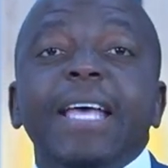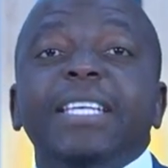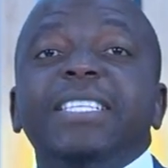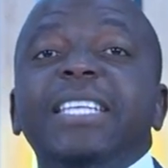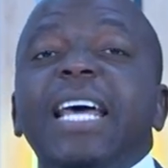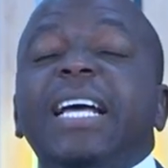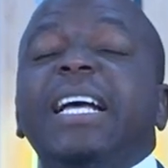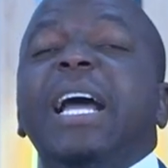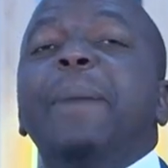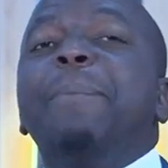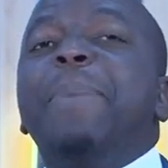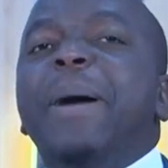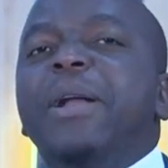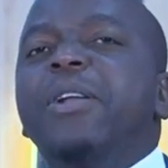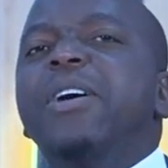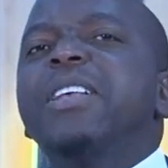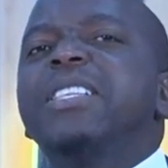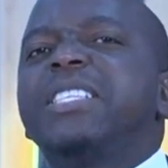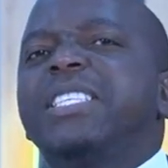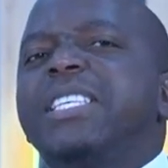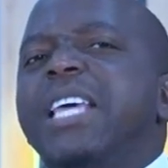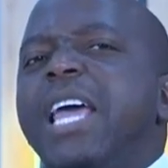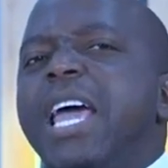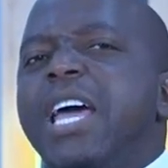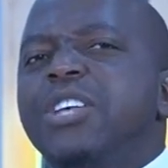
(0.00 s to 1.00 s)
Saka
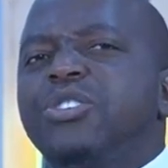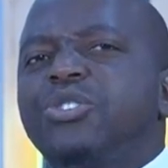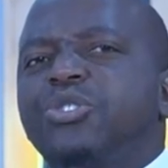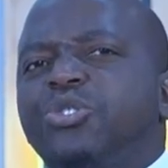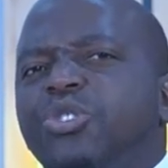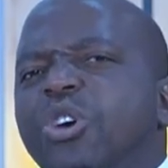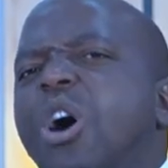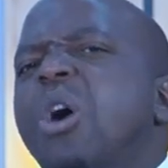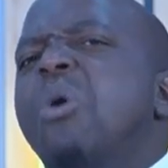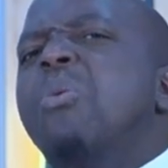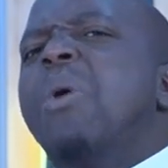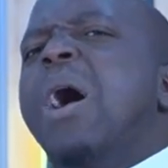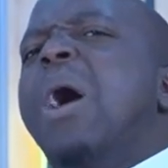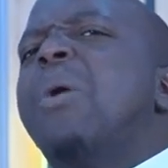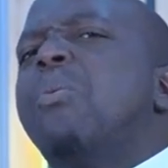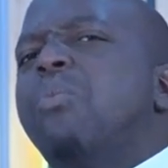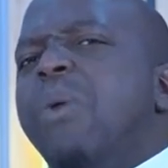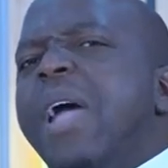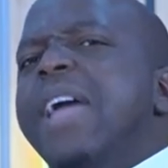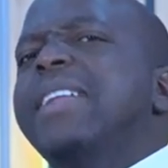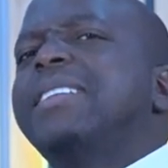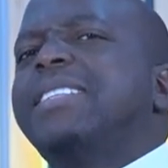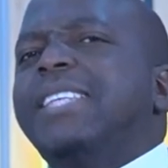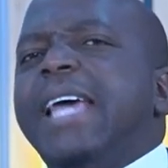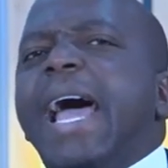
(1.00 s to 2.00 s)
panonzi, a sower
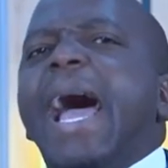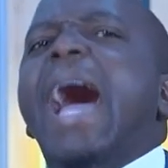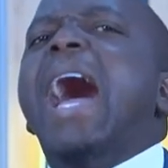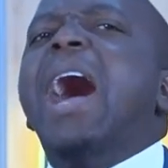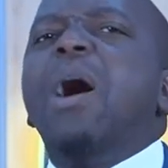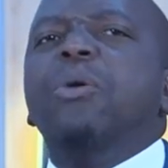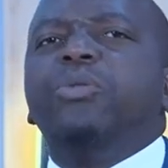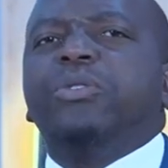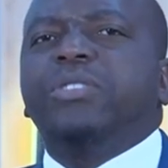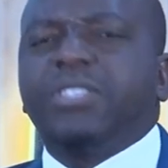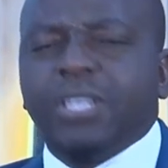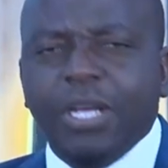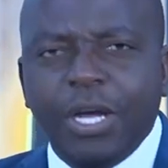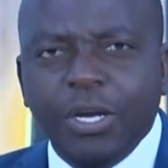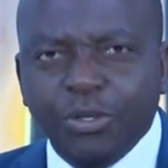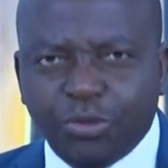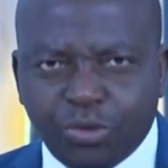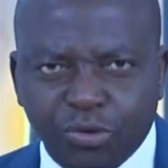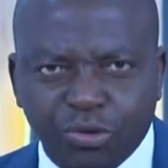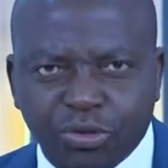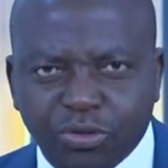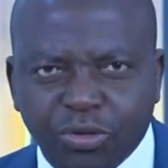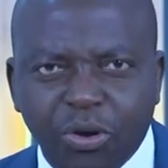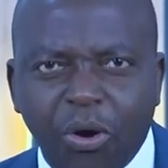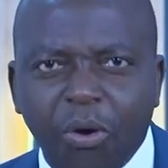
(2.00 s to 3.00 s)
went out
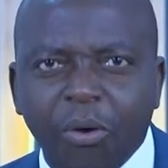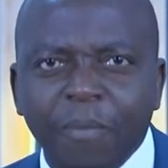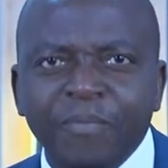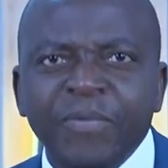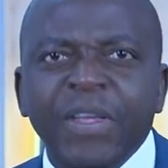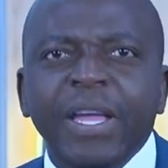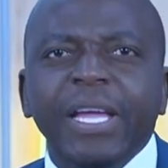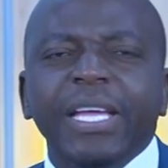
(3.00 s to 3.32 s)
to sow.